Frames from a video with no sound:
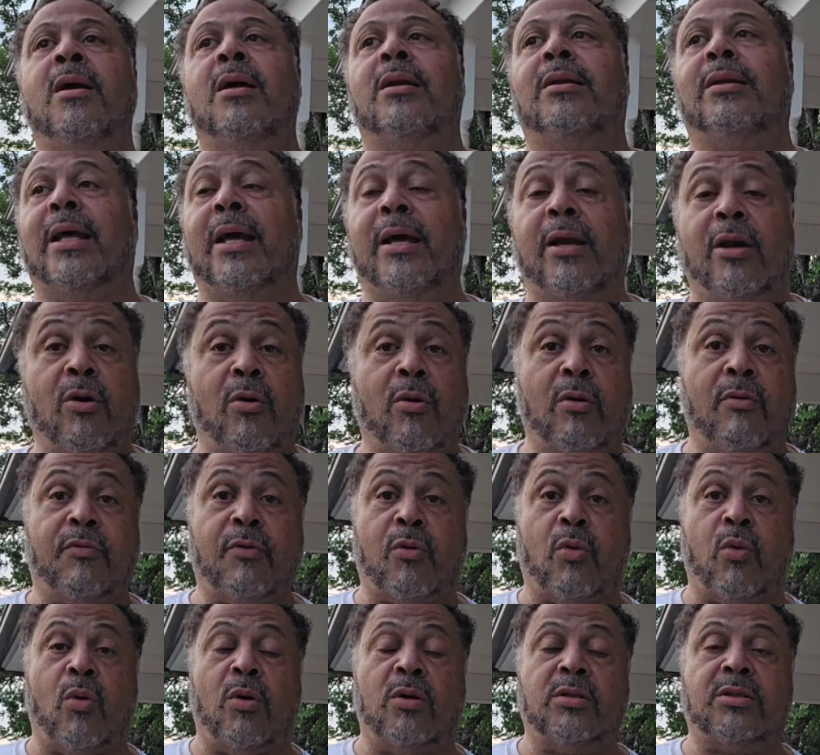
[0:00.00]
Later, of
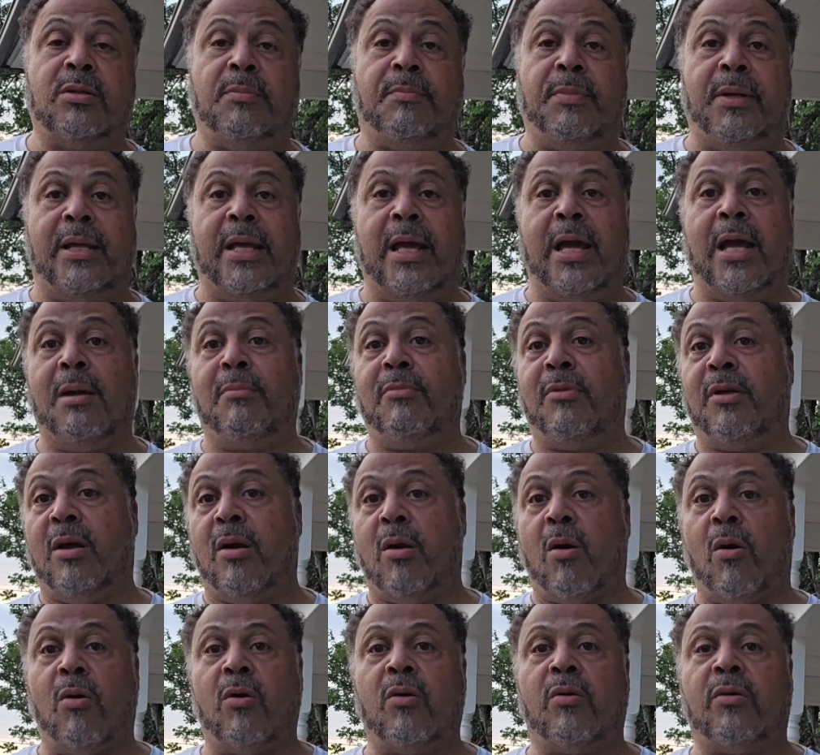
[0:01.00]
course, it became the
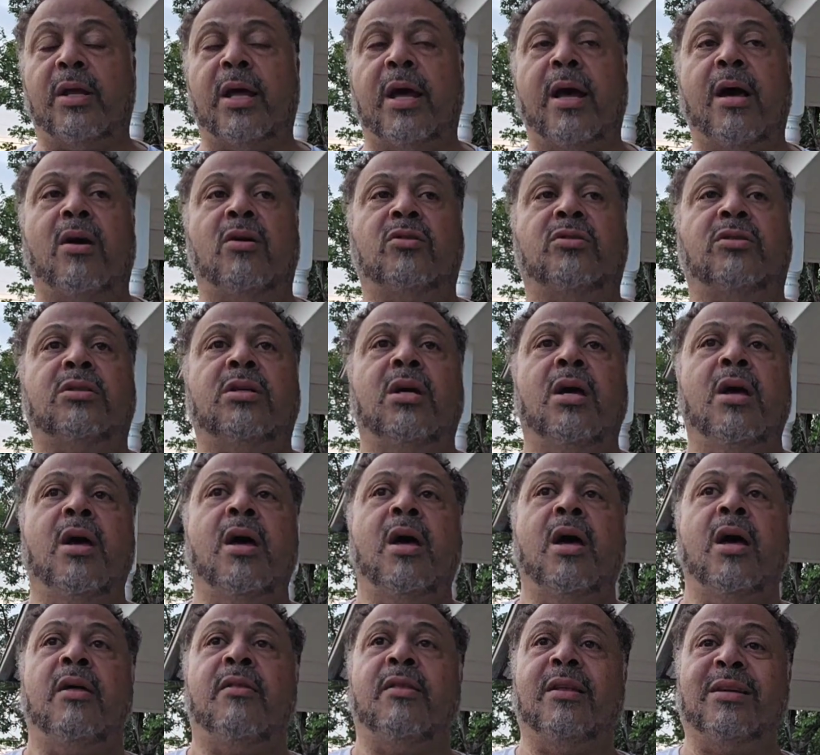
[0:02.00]
Arnold House.
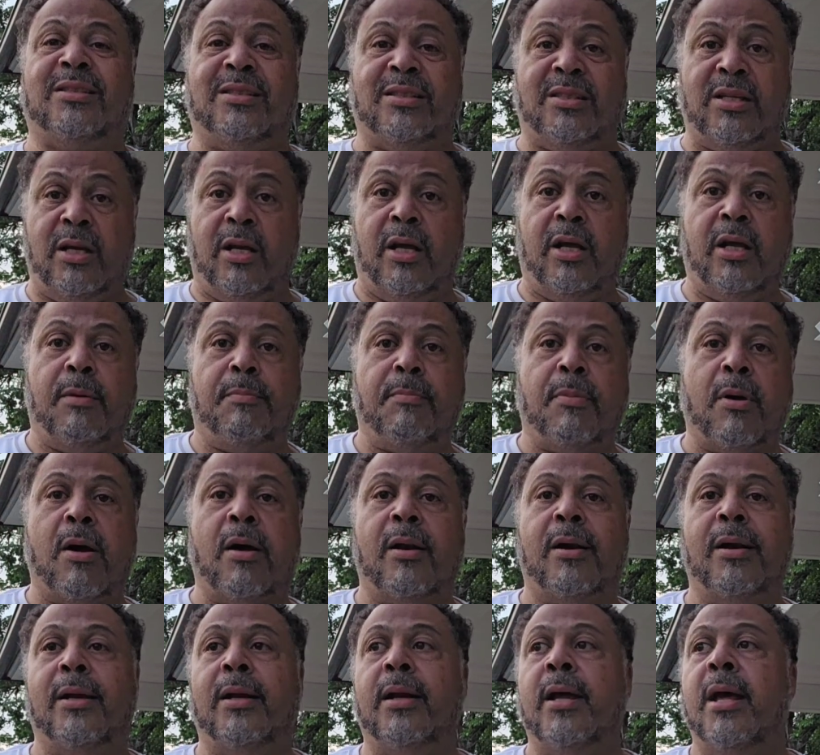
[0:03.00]
The city had
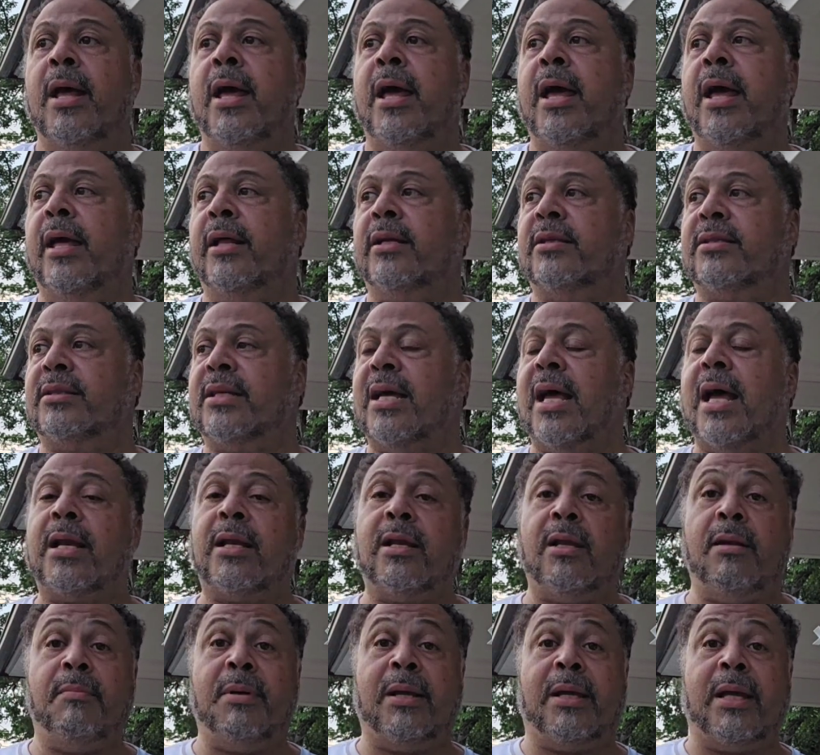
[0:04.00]
bought it, and
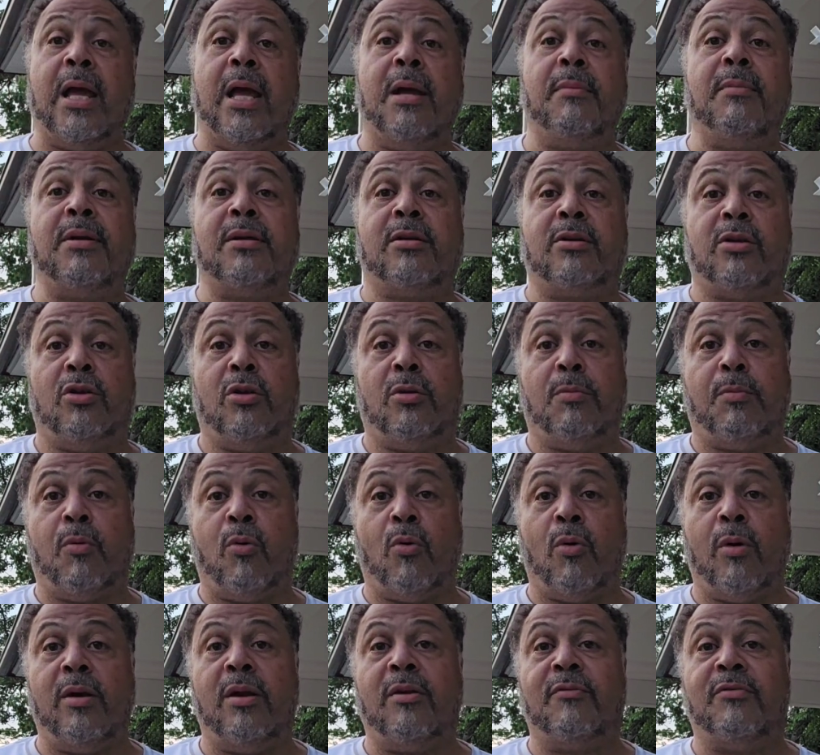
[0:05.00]
sadly became to the
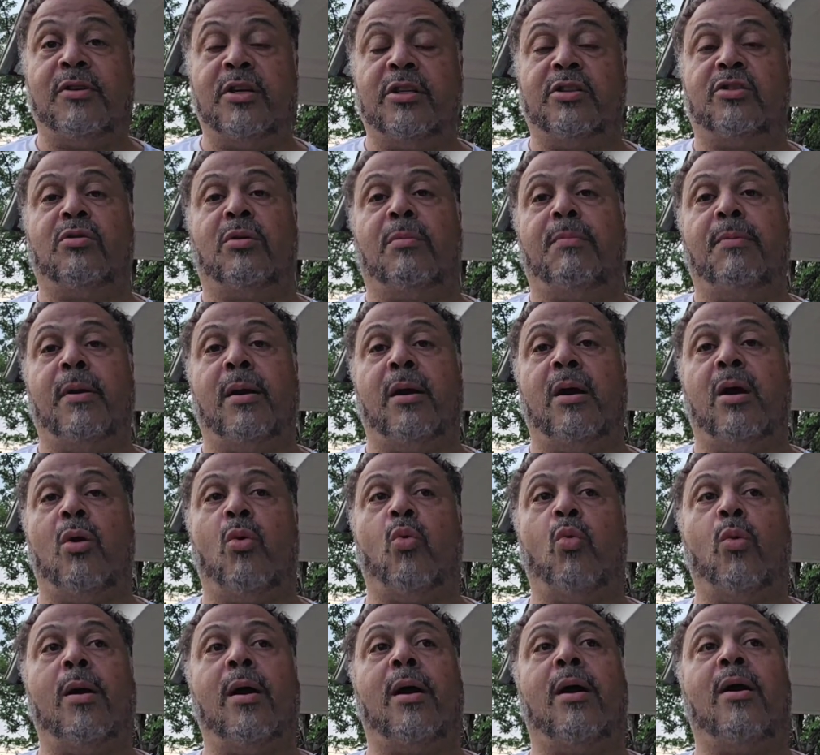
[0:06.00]
point of disrepair
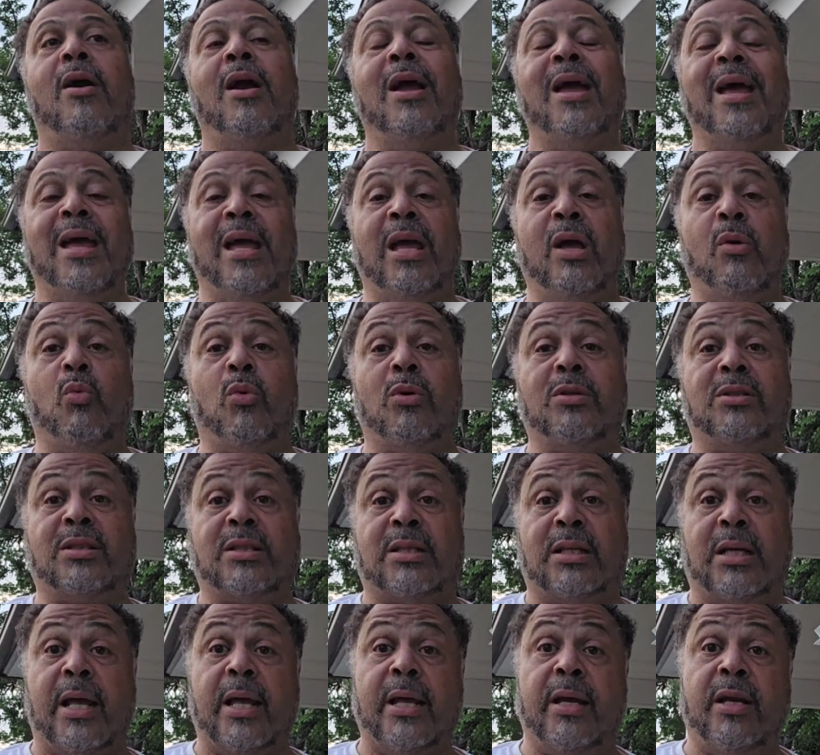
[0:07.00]
where it was
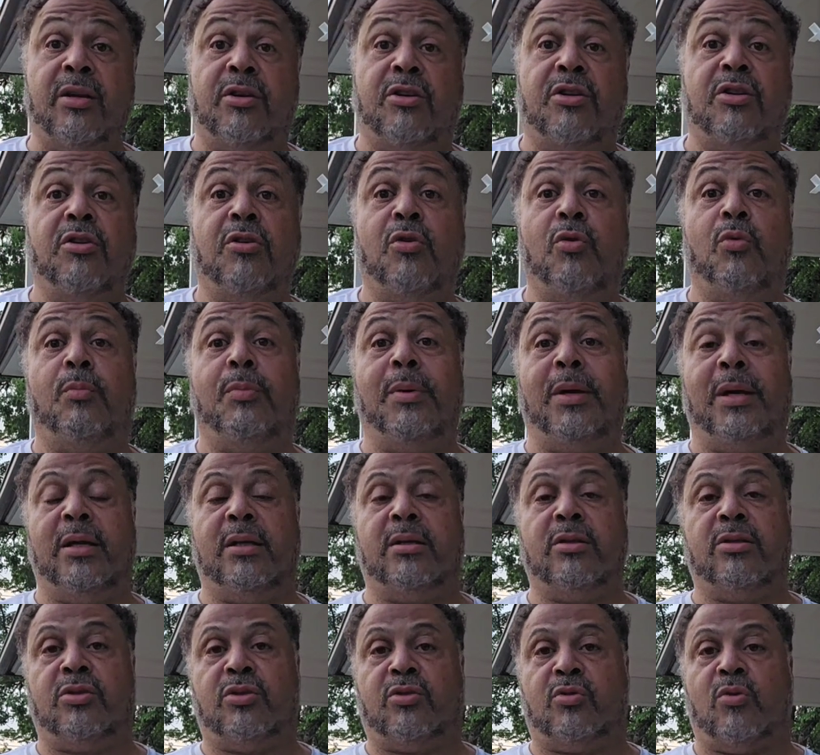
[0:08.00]
slated to be
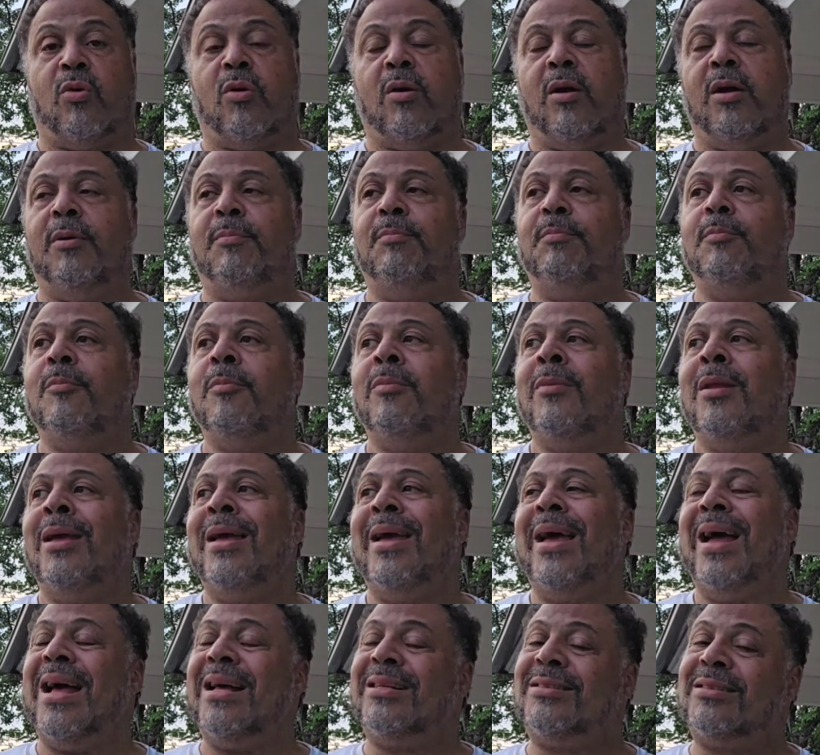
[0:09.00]
destroyed.
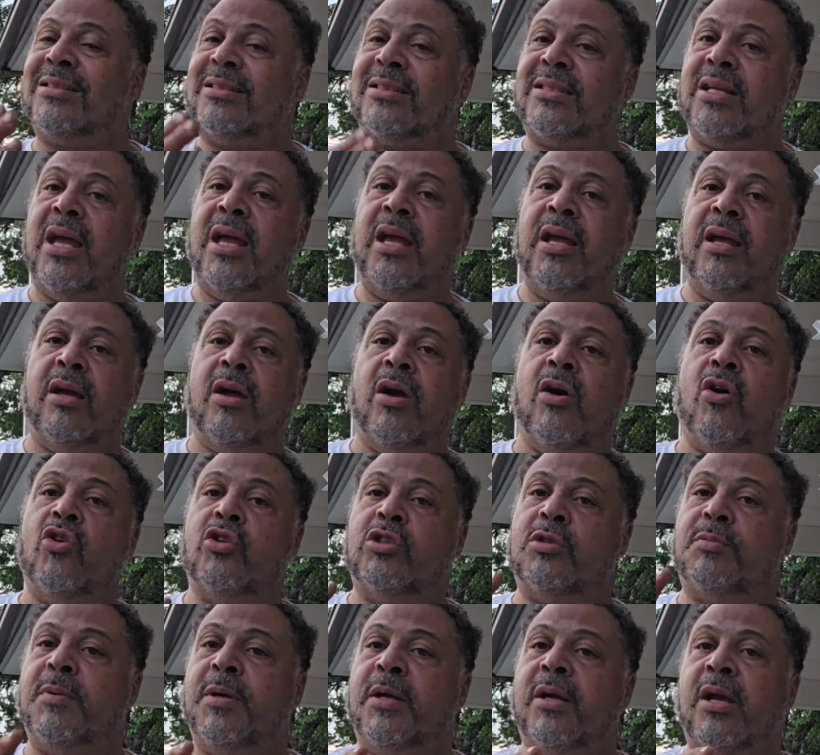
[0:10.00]
As the saying
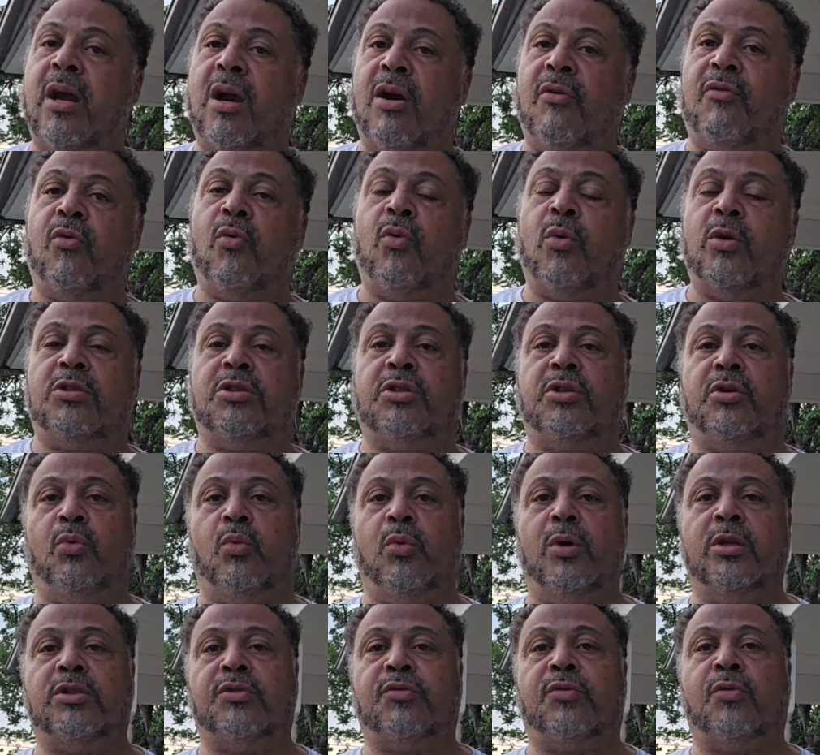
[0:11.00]
goes, be careful what you
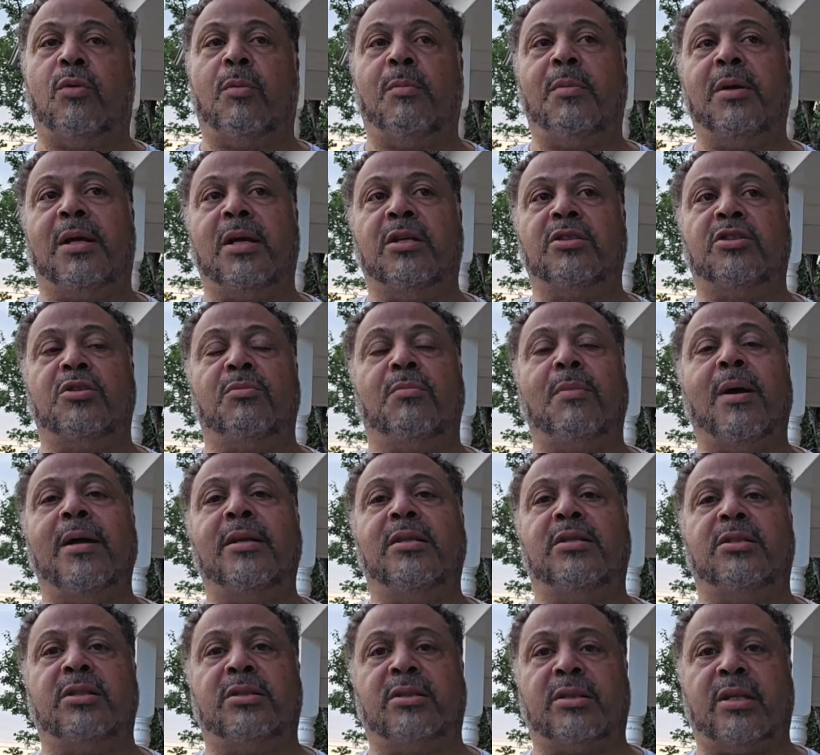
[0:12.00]
wish for, because you
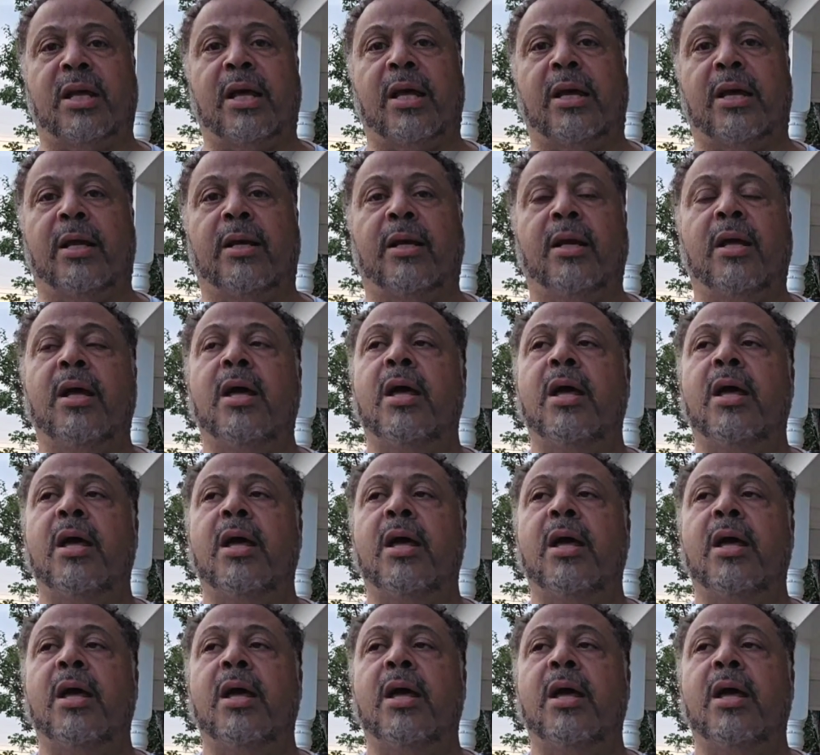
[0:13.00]
might just get it.